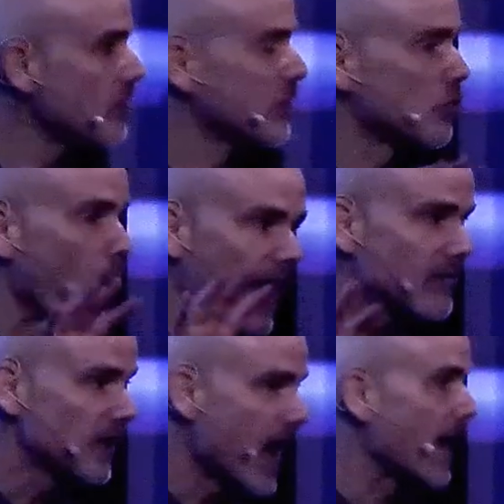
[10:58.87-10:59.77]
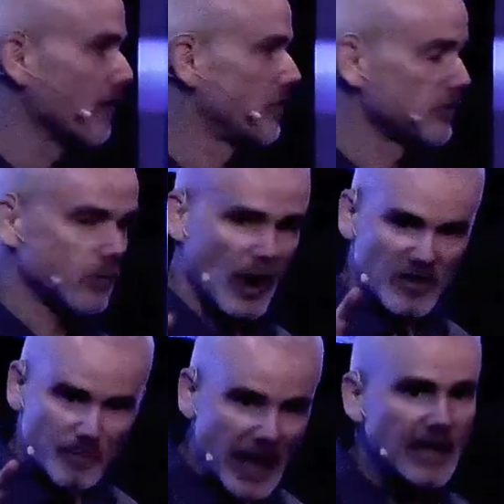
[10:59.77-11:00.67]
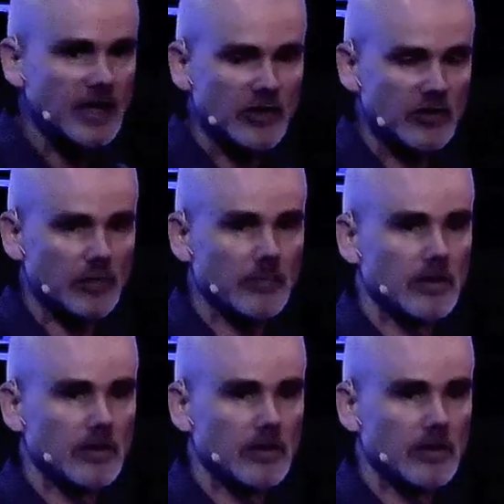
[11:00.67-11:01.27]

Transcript: this way of life, this way of paganism,